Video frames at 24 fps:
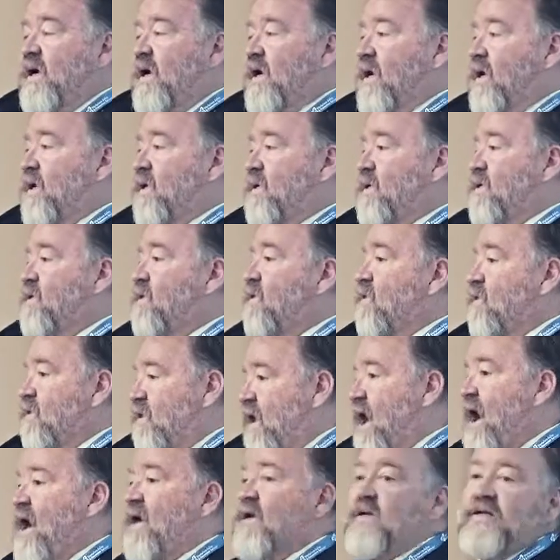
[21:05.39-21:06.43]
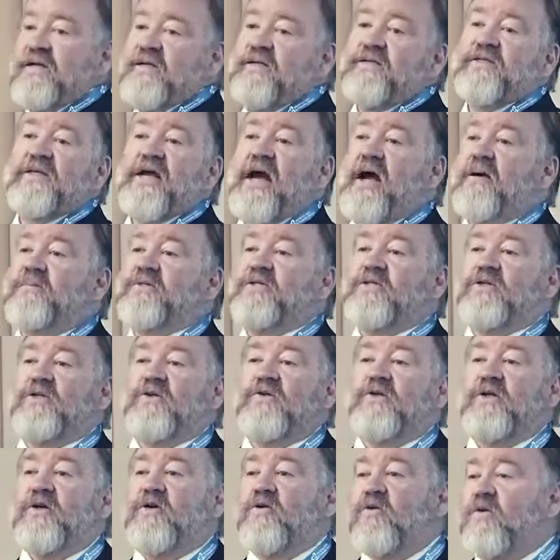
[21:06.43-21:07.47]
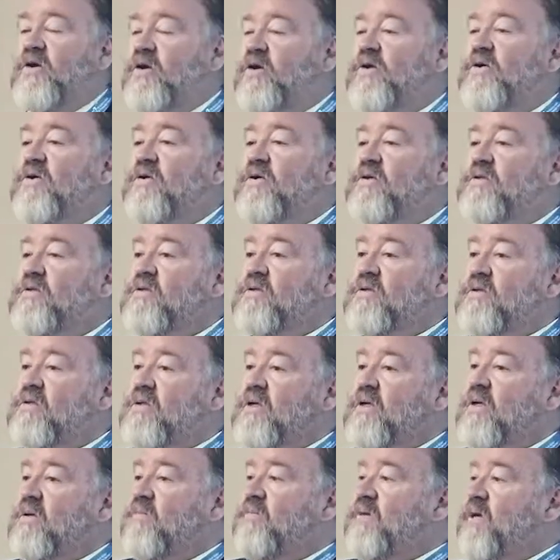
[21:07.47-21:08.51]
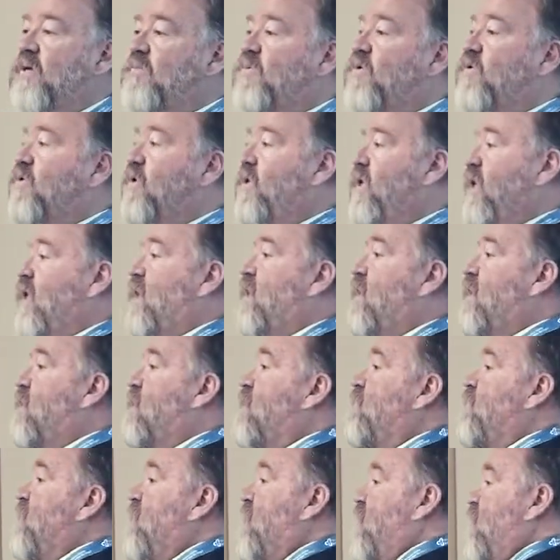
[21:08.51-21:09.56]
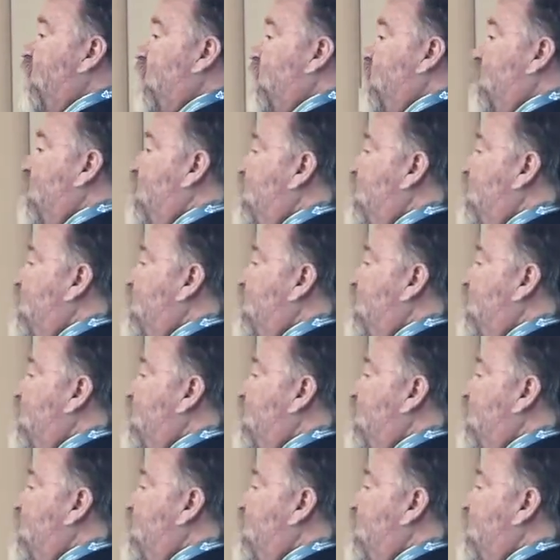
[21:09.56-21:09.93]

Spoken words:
And that is absolutely critical. People need to be in an